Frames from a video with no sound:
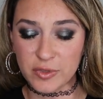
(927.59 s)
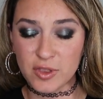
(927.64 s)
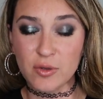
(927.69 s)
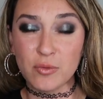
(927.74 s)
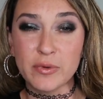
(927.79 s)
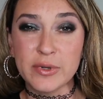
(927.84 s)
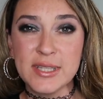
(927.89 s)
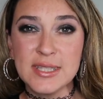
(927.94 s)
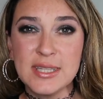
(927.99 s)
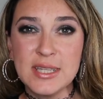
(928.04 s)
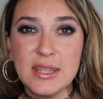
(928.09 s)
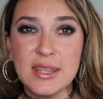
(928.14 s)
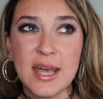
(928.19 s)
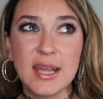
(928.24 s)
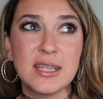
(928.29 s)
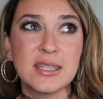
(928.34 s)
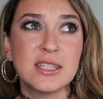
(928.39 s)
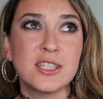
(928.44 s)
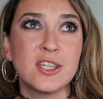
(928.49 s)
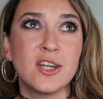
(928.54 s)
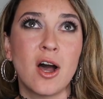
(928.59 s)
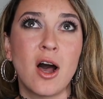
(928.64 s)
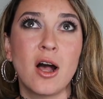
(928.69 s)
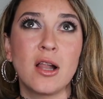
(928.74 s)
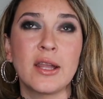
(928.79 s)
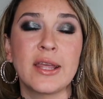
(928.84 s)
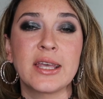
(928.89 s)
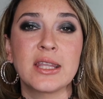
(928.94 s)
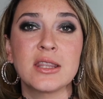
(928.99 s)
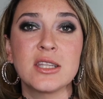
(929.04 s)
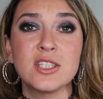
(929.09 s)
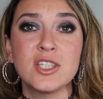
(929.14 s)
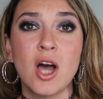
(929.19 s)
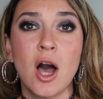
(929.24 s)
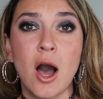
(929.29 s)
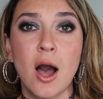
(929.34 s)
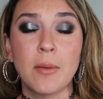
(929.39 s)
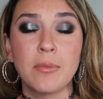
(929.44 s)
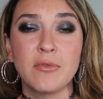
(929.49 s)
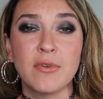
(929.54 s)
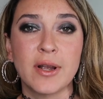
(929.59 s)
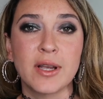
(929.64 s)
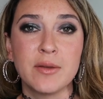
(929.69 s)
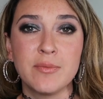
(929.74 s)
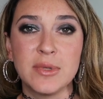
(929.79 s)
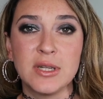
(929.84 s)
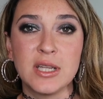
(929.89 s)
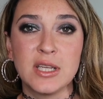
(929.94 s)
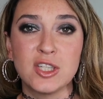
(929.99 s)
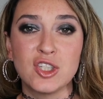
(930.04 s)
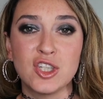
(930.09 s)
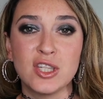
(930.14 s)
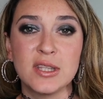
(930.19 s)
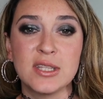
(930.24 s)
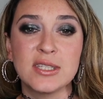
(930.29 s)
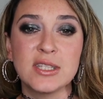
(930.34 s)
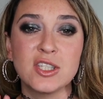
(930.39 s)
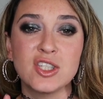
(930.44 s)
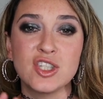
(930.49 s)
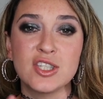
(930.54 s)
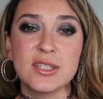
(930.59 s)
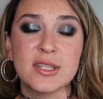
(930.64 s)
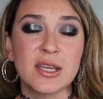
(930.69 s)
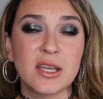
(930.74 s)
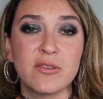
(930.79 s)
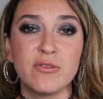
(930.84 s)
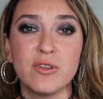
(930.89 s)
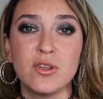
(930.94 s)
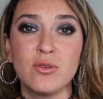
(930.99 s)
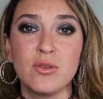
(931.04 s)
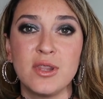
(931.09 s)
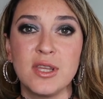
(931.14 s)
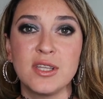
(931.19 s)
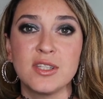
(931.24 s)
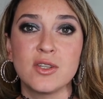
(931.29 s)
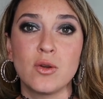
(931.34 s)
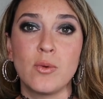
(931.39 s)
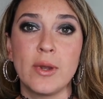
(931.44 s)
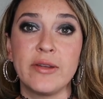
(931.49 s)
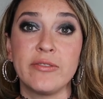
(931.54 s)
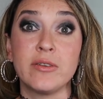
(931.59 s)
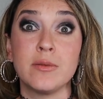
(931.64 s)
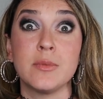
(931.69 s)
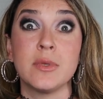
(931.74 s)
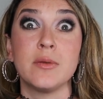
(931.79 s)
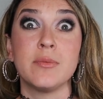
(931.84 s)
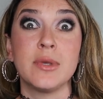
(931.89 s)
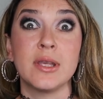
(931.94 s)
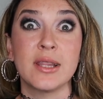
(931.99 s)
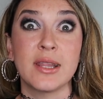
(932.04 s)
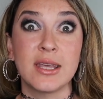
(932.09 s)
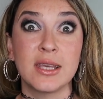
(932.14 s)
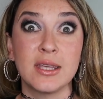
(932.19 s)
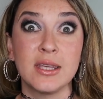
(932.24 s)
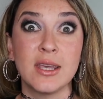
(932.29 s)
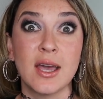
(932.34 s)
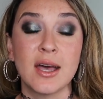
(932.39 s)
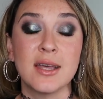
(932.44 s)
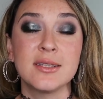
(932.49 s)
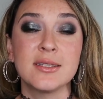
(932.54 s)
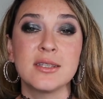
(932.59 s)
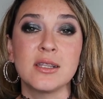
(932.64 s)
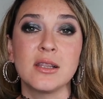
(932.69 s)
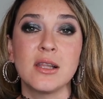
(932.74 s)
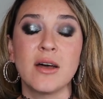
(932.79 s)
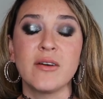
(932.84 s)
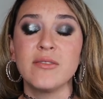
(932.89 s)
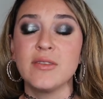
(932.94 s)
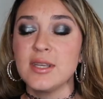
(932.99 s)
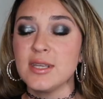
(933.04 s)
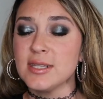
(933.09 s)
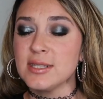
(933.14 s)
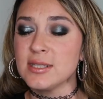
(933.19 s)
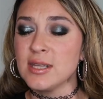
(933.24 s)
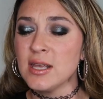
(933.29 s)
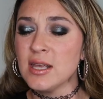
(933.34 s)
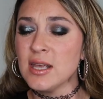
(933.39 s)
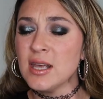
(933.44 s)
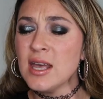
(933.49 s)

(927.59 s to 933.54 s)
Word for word: The reason that it's not like the top recommendation, this is just like a few things away from me being like, yes, love this.